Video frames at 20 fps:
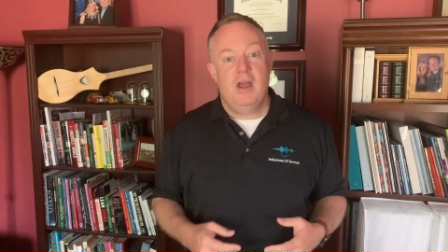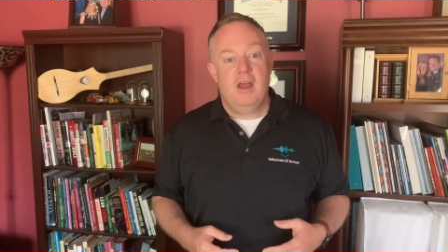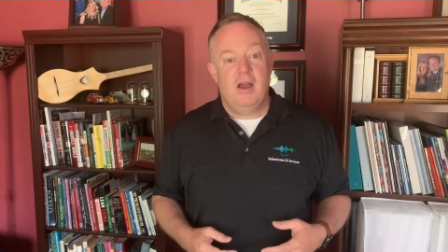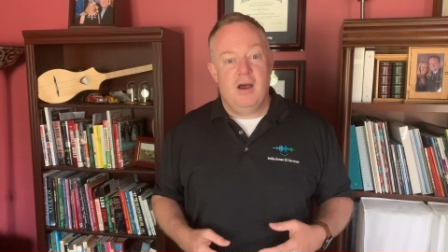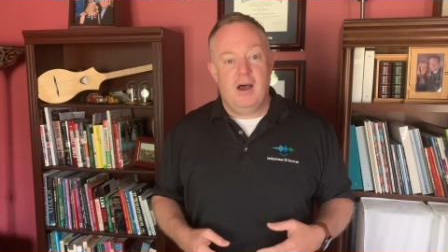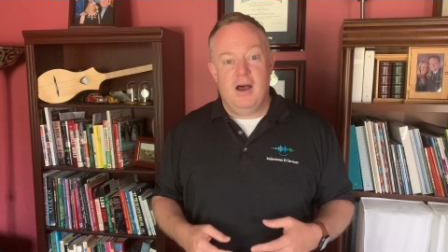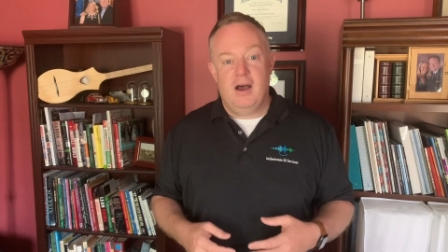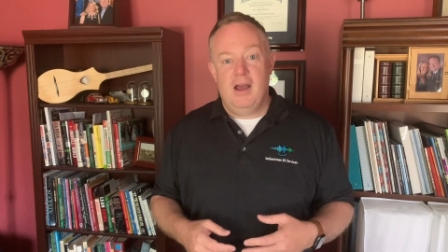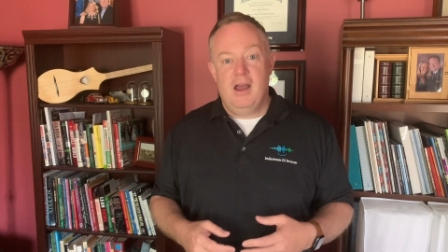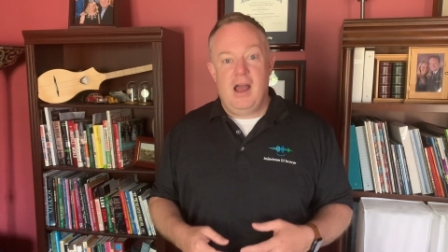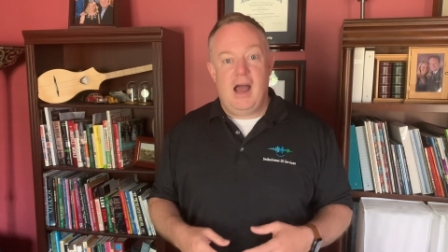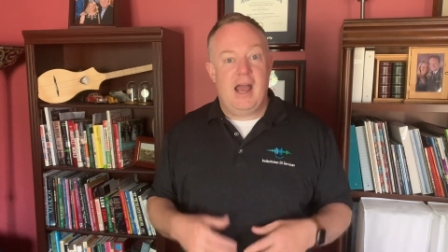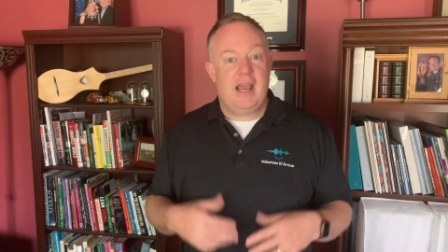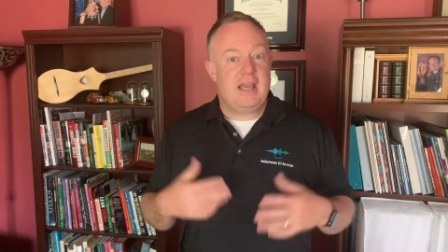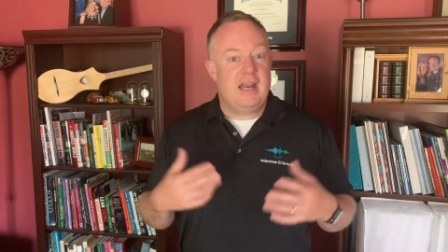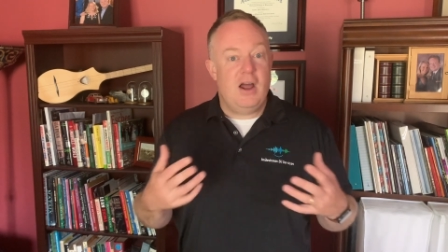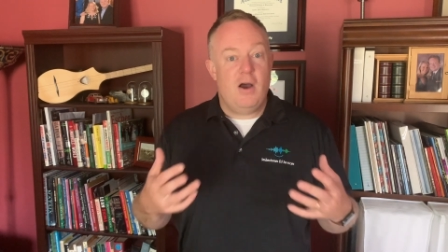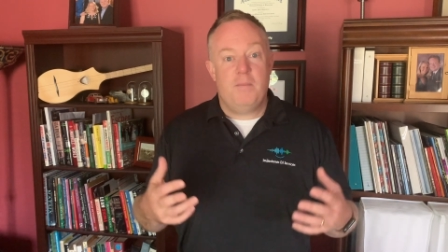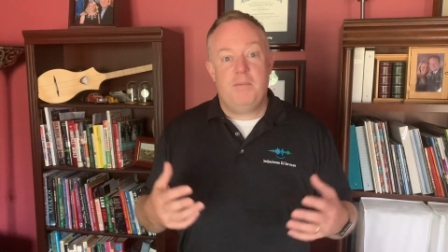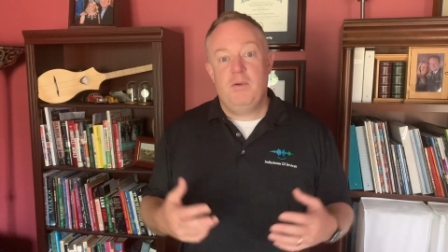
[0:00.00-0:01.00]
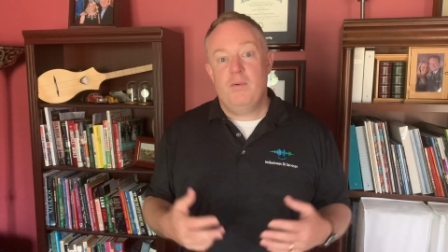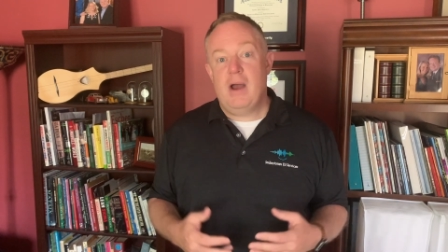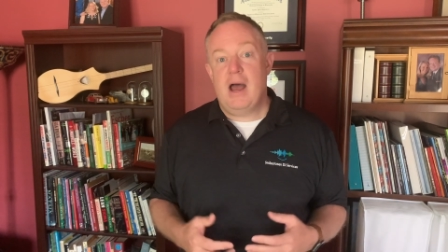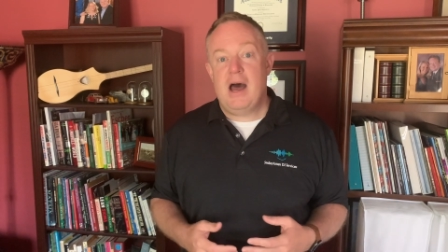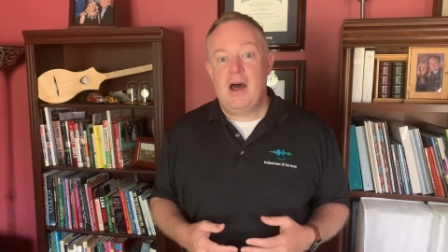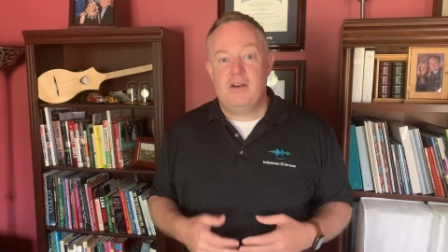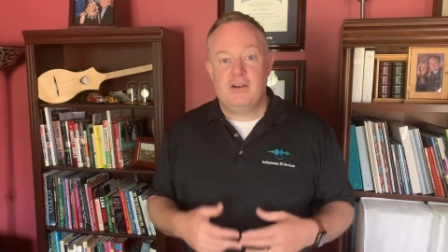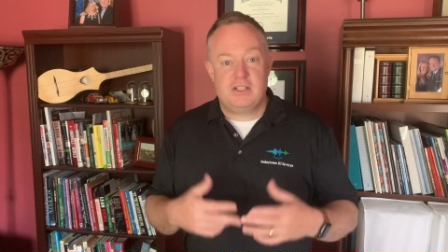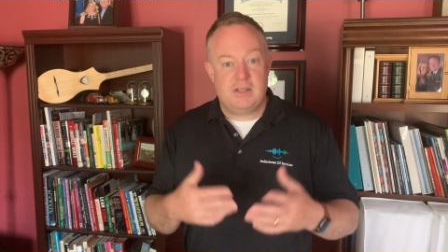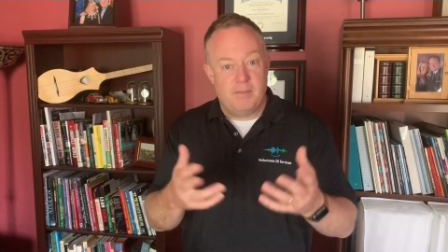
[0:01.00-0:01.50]
I can help you
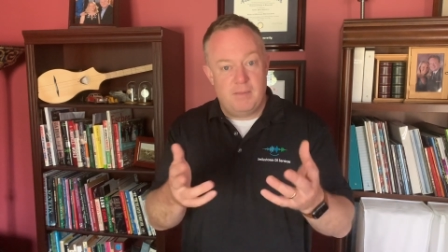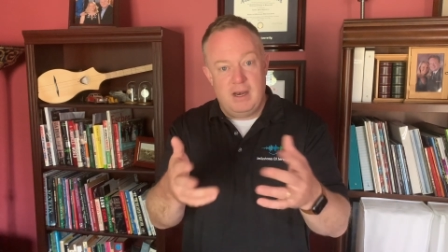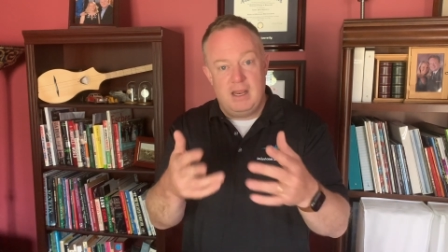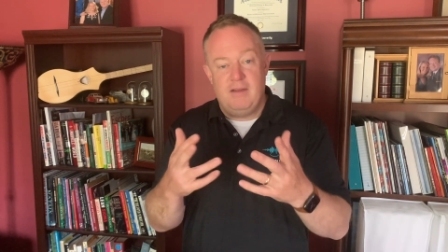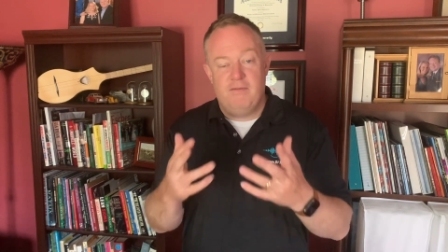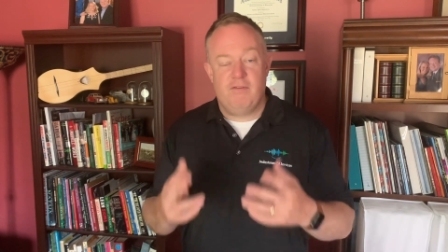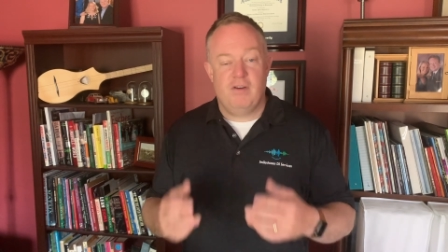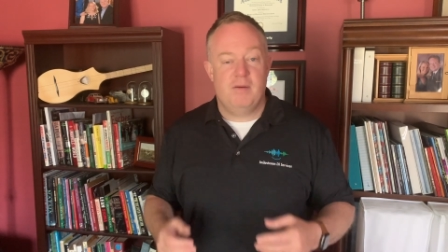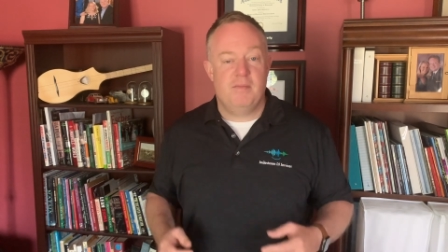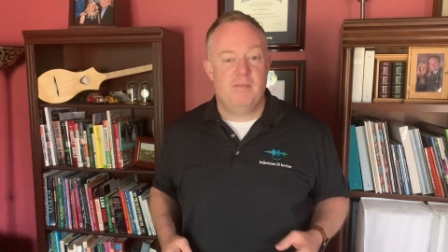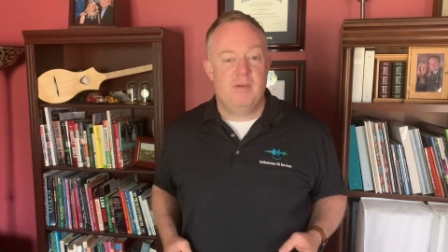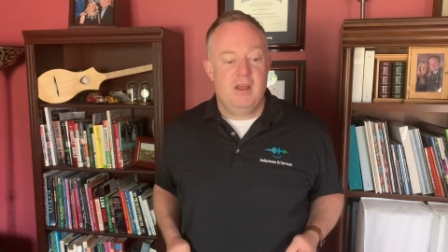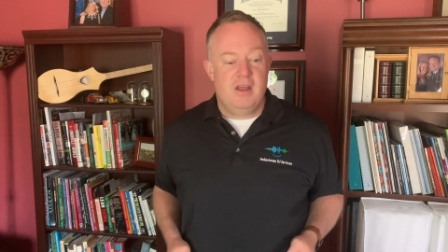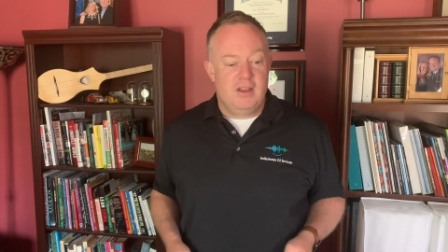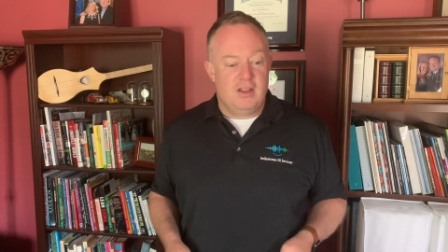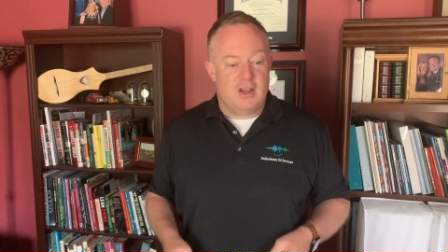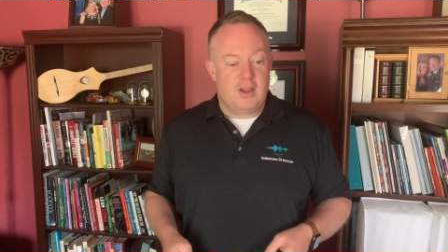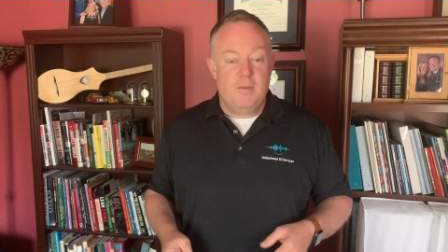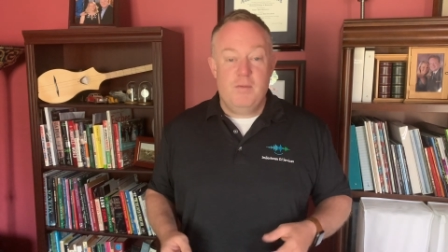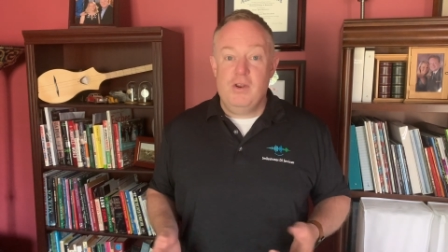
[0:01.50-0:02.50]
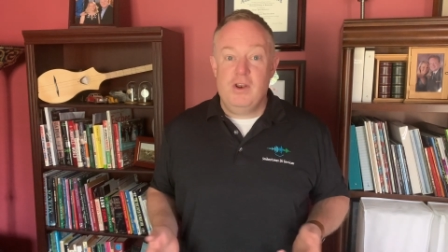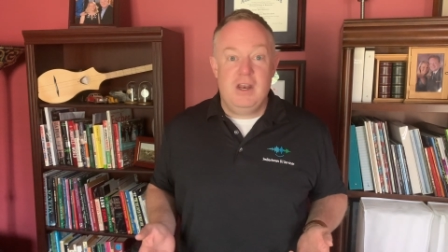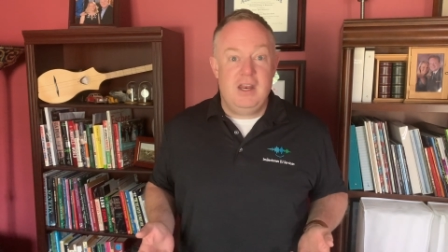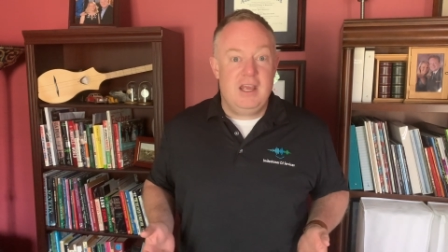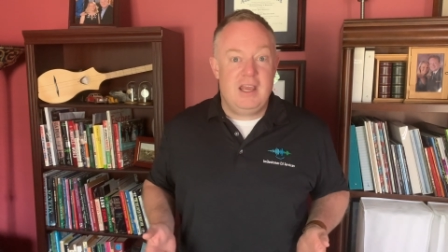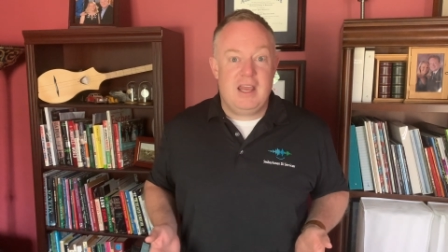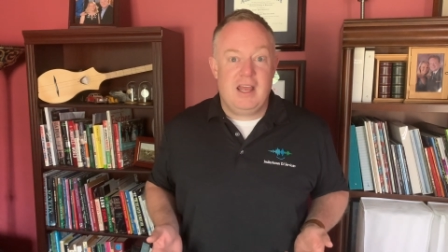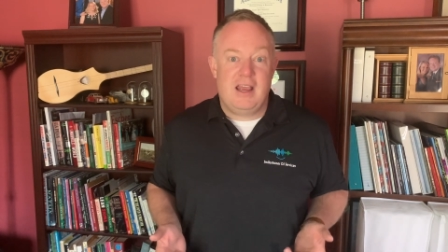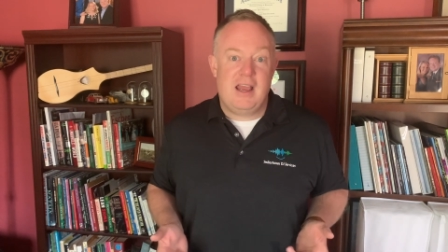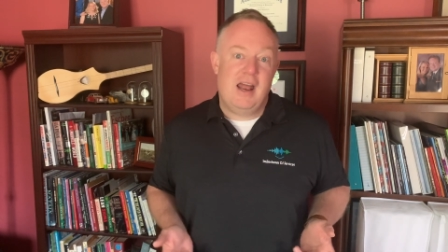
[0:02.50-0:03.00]
out, or somebody from the
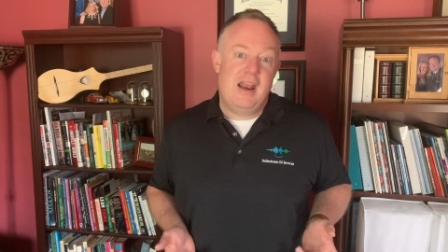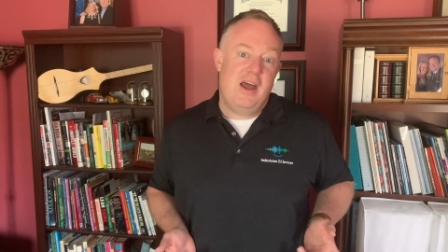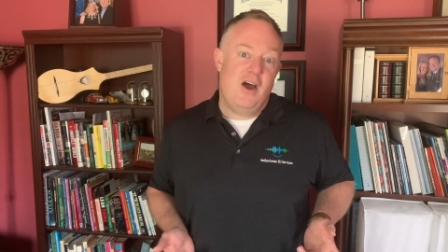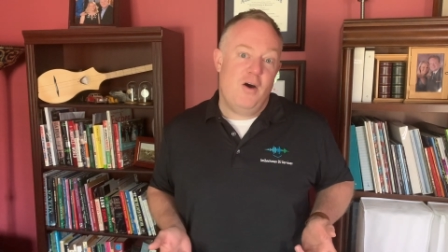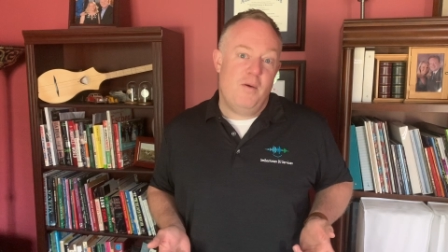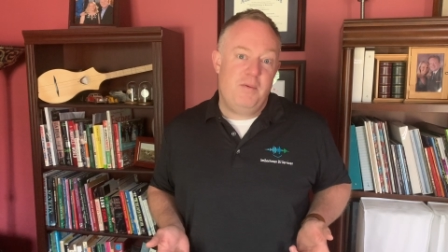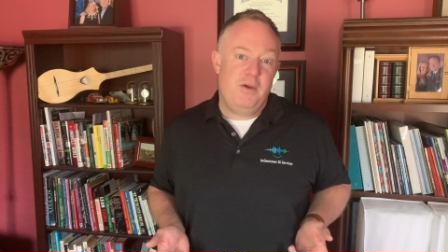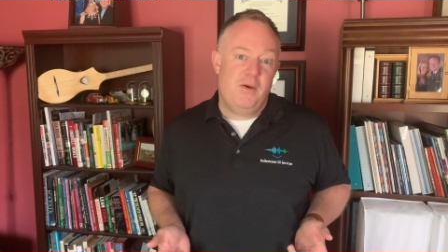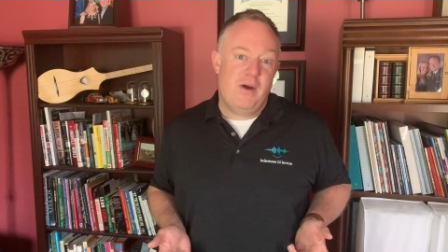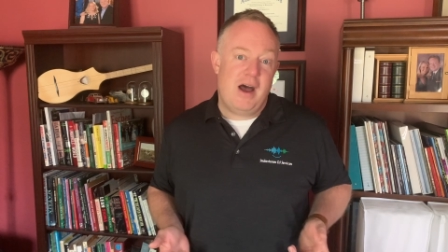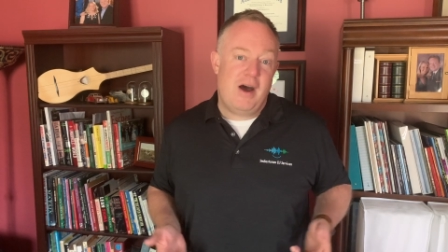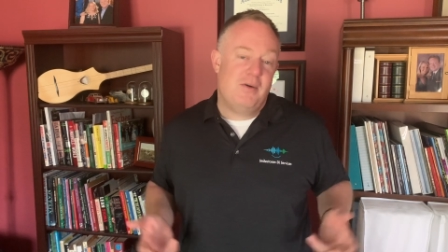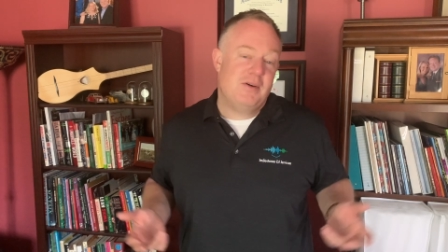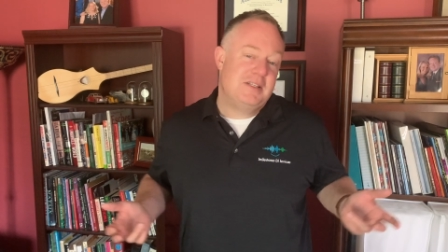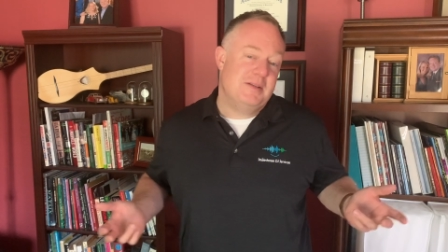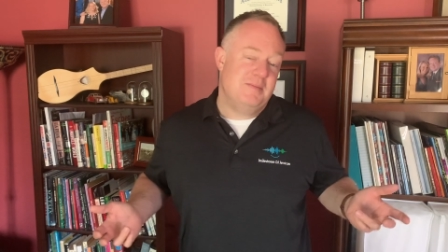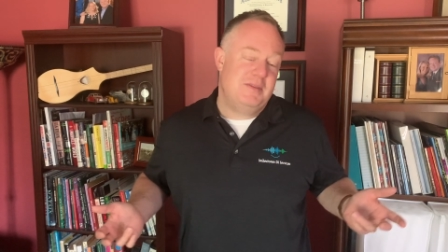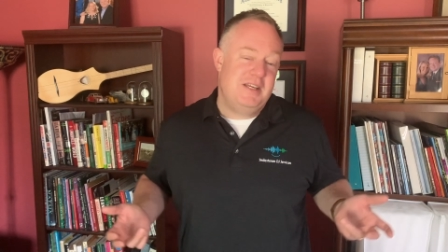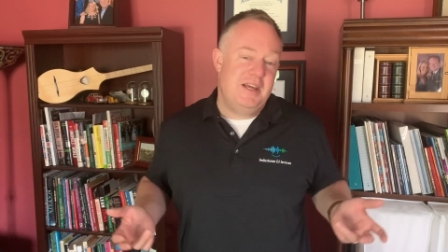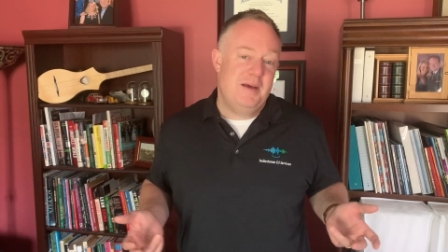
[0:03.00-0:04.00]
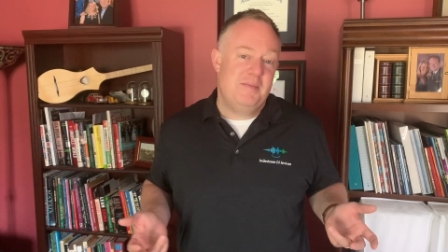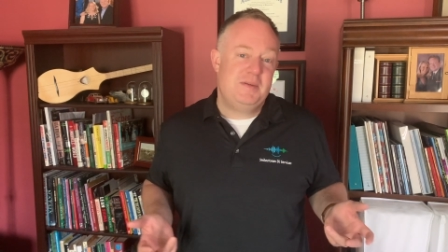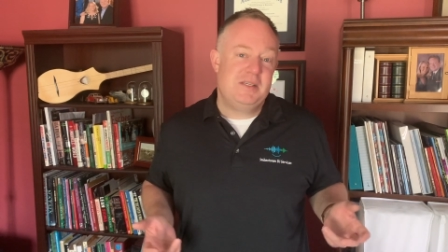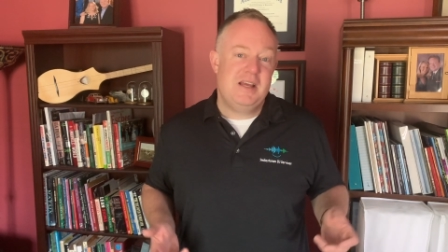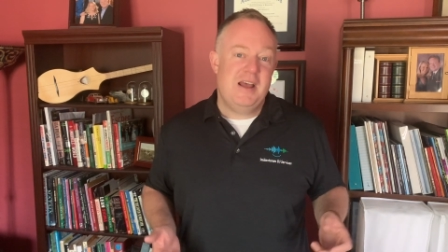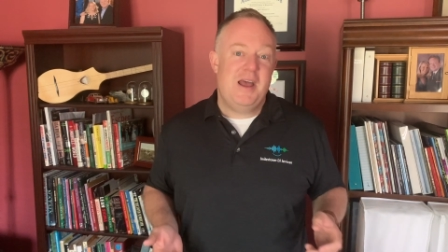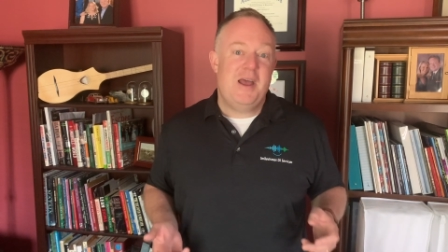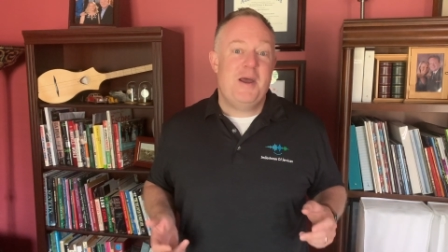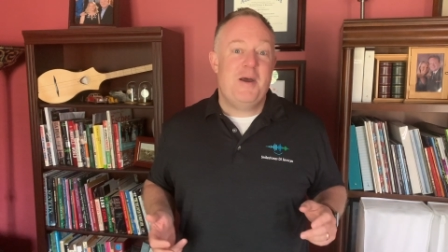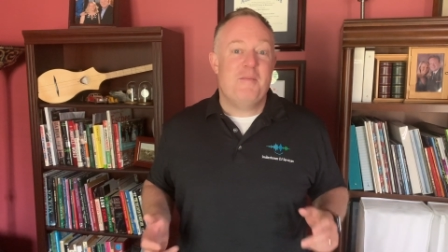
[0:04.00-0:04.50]
community can kind of help you out with some tips.